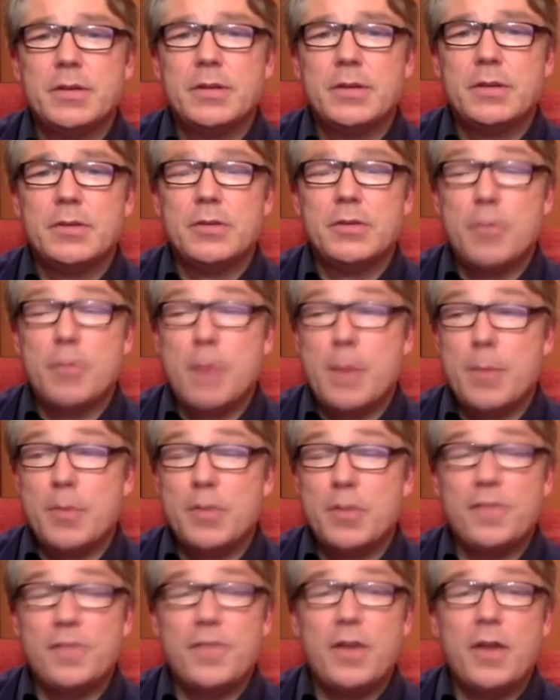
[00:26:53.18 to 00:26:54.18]
Remember,
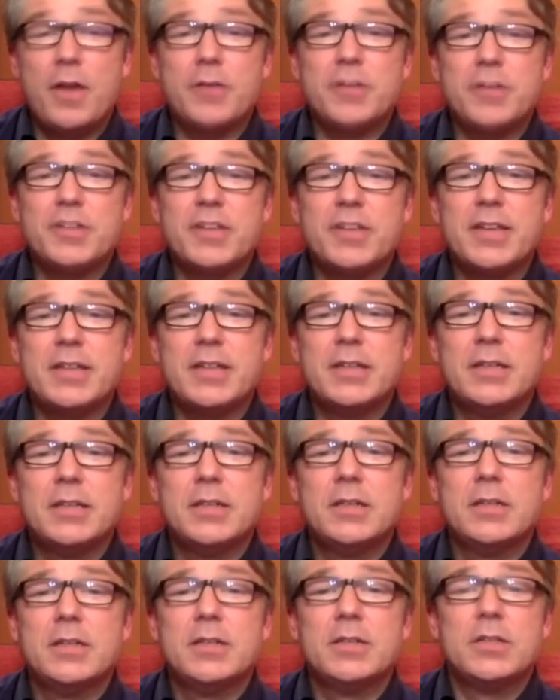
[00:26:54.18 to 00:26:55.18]
the father said,
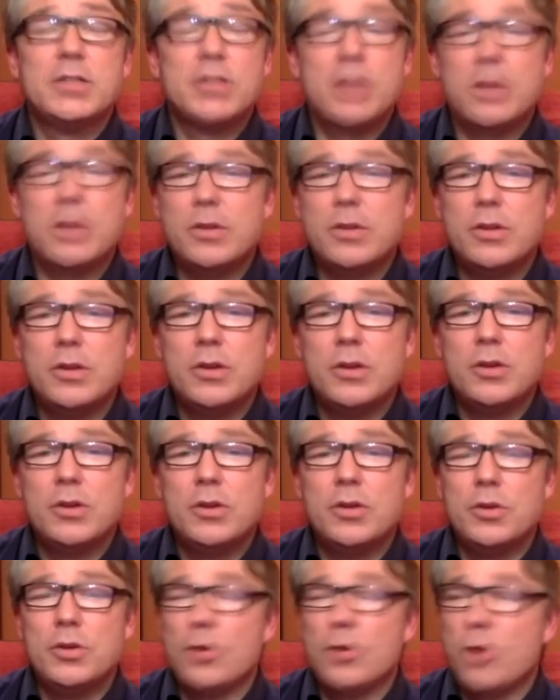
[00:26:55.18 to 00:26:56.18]
"Son,
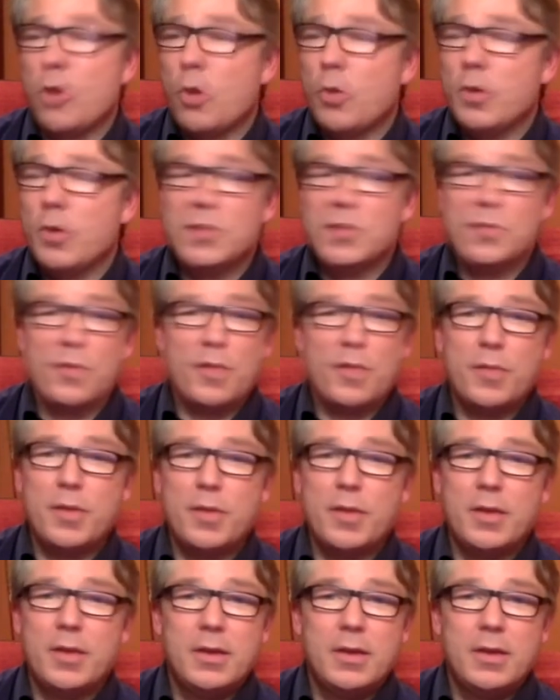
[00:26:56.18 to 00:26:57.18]
you're always with
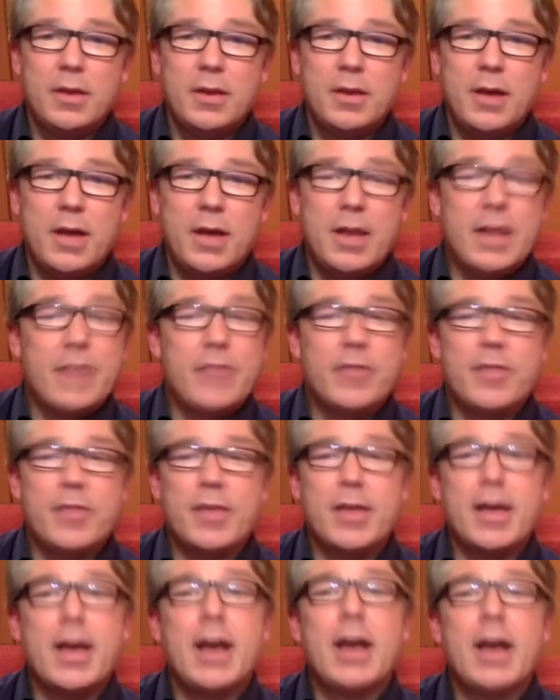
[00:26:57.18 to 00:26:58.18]
me, and
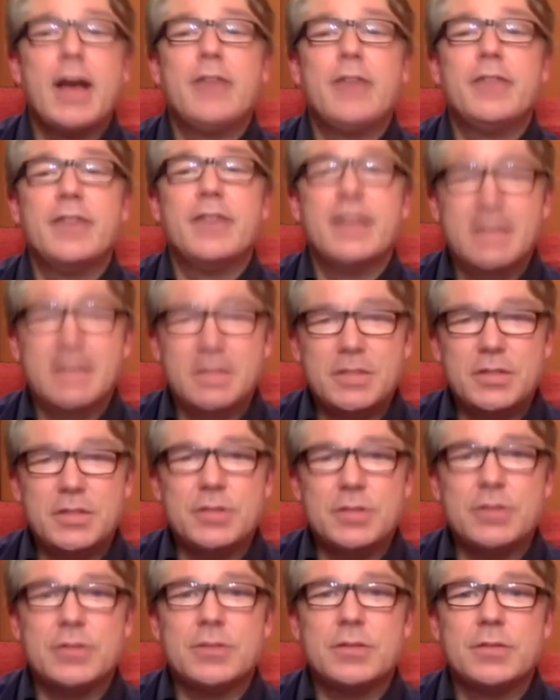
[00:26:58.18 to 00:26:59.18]
everything I have is
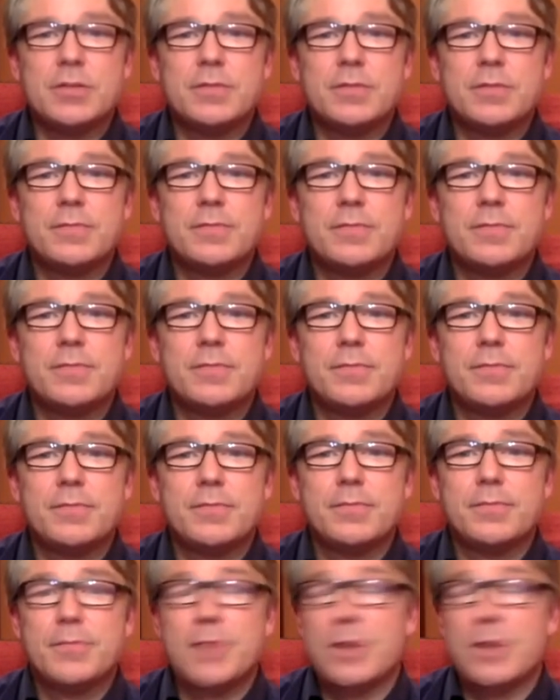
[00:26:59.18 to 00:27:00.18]
yours."
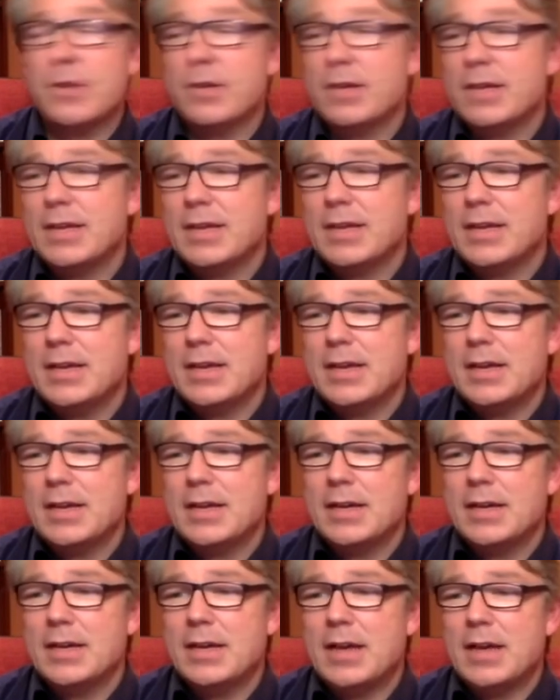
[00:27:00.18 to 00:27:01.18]
Now,
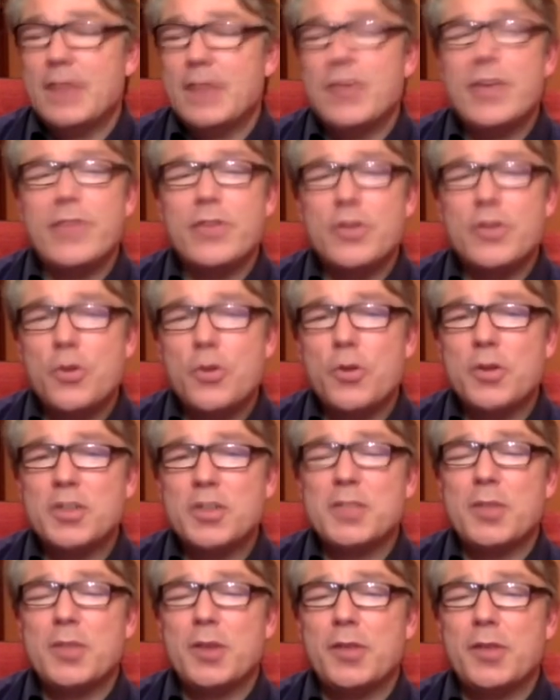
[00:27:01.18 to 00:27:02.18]
have you ever
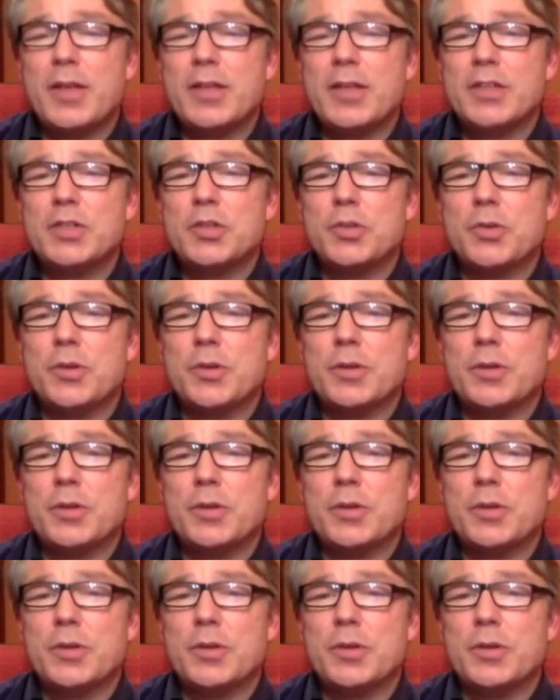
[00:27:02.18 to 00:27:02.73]
noticed about that story